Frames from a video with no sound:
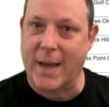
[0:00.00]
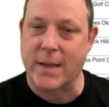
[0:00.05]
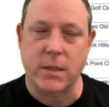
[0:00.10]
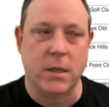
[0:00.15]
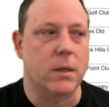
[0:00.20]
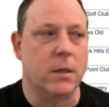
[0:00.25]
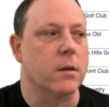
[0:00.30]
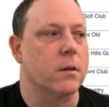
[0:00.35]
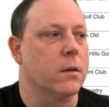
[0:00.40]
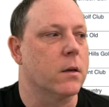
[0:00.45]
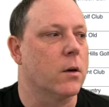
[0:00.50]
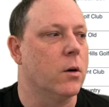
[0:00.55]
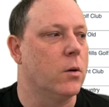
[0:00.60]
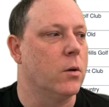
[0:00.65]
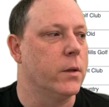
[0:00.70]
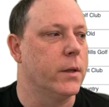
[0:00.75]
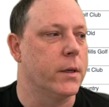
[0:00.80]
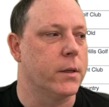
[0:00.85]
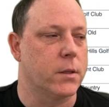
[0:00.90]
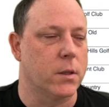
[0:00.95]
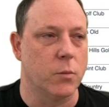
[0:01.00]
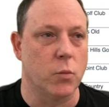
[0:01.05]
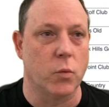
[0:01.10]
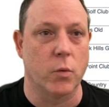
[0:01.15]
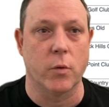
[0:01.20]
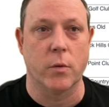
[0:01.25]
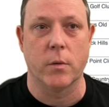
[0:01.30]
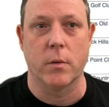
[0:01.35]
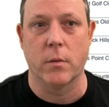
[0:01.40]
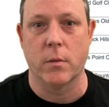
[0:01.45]
tasked the goal is,
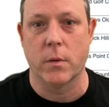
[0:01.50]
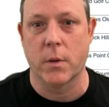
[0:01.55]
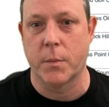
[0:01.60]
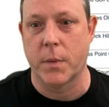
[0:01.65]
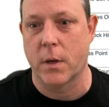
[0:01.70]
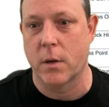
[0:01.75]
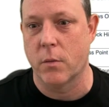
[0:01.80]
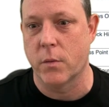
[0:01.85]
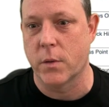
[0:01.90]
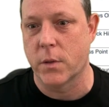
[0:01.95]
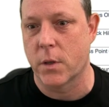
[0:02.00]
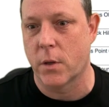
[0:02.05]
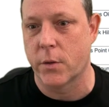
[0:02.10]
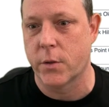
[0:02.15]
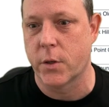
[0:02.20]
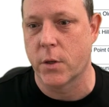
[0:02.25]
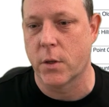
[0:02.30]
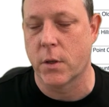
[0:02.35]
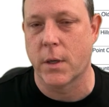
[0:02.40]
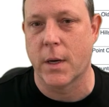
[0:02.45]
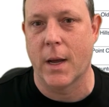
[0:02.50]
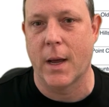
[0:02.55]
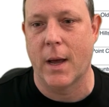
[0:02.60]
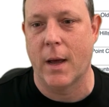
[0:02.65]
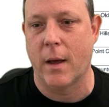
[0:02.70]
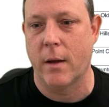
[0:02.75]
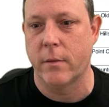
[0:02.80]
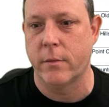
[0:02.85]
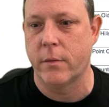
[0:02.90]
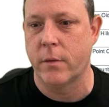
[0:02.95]
the better results you're going to
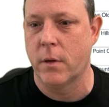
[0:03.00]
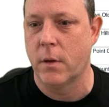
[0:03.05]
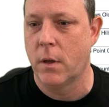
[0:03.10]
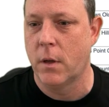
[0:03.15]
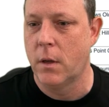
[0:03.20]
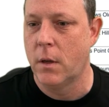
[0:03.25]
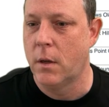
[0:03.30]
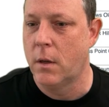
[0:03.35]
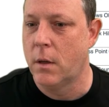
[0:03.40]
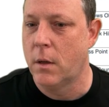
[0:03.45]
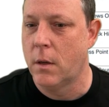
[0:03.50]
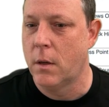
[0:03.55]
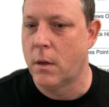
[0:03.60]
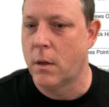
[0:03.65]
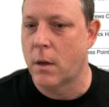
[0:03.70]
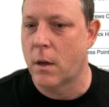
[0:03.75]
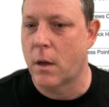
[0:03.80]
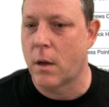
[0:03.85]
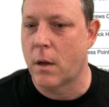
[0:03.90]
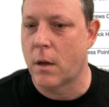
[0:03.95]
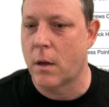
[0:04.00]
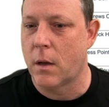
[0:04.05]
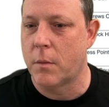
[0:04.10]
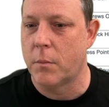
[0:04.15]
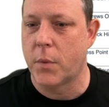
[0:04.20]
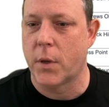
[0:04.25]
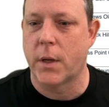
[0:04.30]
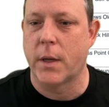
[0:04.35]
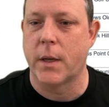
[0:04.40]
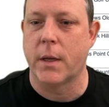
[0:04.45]
have.
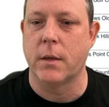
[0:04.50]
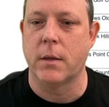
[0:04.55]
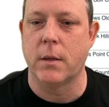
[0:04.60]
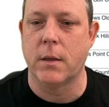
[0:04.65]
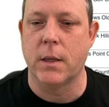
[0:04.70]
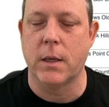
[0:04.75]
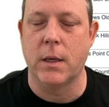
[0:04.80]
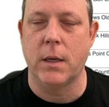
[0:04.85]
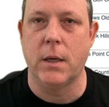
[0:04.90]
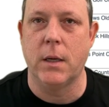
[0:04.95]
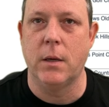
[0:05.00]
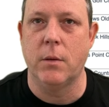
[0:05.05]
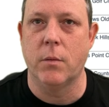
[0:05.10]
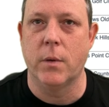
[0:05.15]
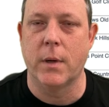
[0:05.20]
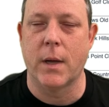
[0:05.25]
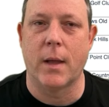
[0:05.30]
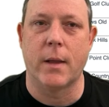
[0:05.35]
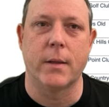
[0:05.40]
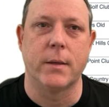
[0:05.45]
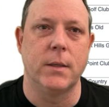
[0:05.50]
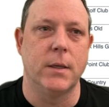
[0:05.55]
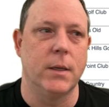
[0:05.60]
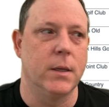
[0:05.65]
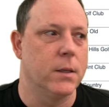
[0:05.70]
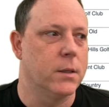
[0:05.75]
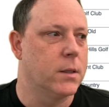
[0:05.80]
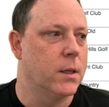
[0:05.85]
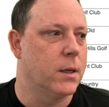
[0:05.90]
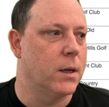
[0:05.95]
But the
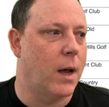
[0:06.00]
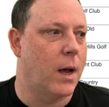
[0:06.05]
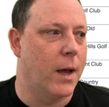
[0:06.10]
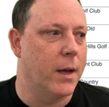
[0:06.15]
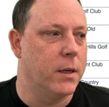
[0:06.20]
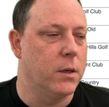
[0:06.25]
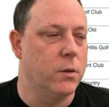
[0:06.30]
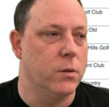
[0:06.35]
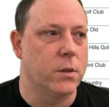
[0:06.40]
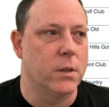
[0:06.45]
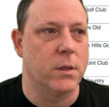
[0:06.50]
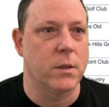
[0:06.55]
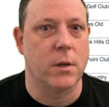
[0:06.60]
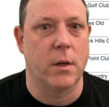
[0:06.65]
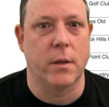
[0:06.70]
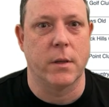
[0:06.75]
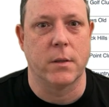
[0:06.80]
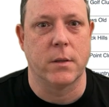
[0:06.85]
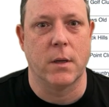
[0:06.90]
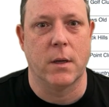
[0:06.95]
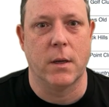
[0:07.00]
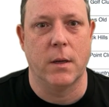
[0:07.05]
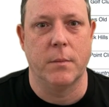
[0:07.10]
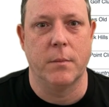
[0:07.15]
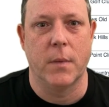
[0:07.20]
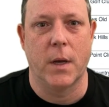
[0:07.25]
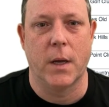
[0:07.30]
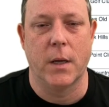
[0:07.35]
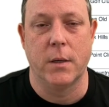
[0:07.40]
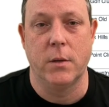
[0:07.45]
reality is that I use this all the
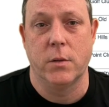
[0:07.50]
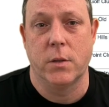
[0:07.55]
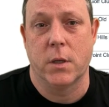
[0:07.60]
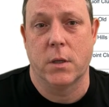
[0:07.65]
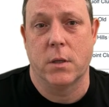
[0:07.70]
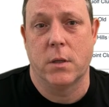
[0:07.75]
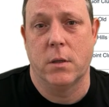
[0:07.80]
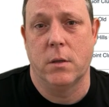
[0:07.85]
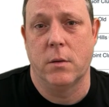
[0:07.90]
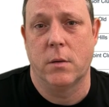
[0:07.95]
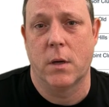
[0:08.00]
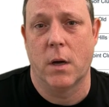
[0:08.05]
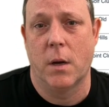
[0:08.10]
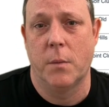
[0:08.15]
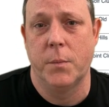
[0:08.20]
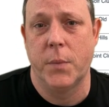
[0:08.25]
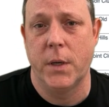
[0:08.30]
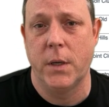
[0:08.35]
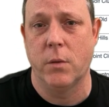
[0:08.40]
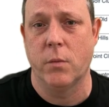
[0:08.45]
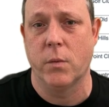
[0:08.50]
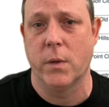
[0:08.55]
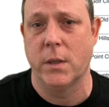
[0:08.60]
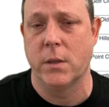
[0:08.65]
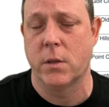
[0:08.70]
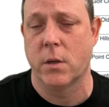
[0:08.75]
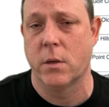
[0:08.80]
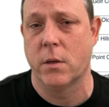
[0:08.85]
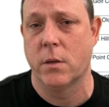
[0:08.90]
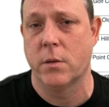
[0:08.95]
time. I use it to do company
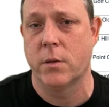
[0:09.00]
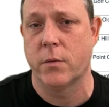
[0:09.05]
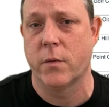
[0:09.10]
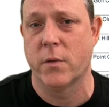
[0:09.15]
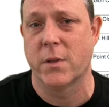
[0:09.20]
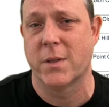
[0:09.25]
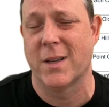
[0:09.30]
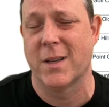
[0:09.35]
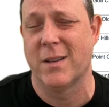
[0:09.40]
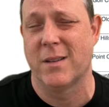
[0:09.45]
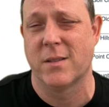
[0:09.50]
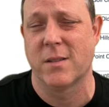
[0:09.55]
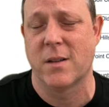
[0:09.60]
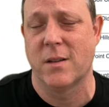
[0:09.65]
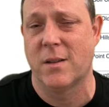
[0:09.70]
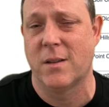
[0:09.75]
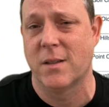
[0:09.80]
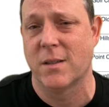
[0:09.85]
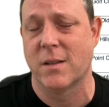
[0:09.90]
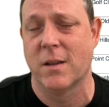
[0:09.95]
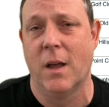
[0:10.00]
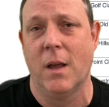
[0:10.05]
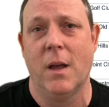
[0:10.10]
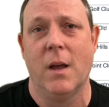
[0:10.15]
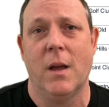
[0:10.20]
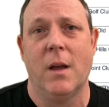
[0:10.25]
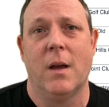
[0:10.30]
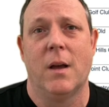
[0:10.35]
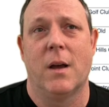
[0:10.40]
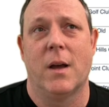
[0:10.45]
research for sales calls.
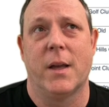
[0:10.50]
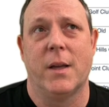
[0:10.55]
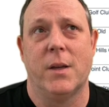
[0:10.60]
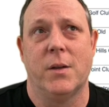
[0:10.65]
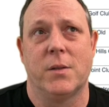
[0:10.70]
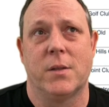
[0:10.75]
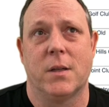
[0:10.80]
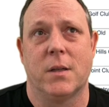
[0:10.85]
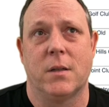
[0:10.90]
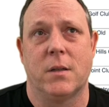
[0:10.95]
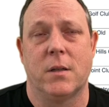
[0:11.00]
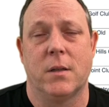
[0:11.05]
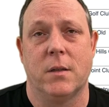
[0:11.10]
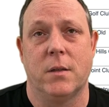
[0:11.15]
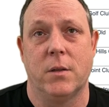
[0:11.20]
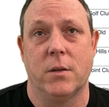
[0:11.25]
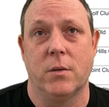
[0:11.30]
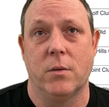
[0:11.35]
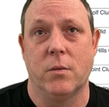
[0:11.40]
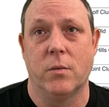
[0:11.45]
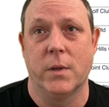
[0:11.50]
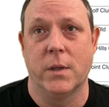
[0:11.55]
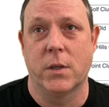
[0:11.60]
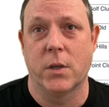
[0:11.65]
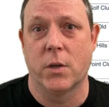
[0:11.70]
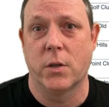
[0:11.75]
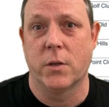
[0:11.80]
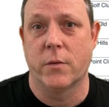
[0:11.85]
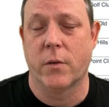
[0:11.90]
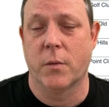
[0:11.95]
I use it to do
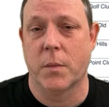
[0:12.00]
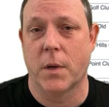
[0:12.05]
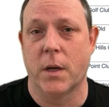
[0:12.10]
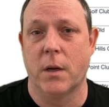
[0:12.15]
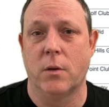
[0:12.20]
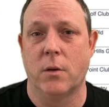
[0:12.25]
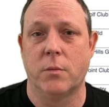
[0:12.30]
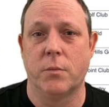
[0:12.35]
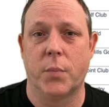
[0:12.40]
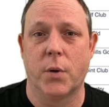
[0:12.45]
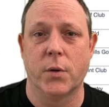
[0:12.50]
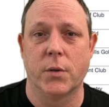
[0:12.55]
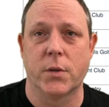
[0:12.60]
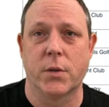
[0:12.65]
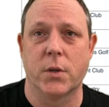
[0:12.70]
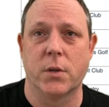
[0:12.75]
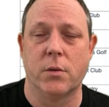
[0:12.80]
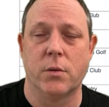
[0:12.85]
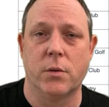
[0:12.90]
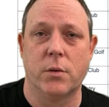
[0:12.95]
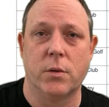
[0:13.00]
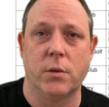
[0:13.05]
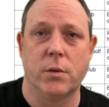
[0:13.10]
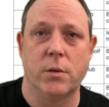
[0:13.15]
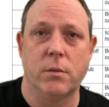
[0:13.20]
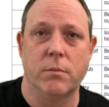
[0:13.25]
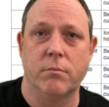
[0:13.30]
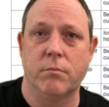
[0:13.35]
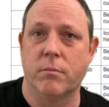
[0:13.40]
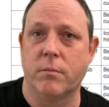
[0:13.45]
research for my own
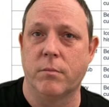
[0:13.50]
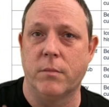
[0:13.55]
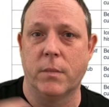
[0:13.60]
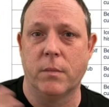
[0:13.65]
personal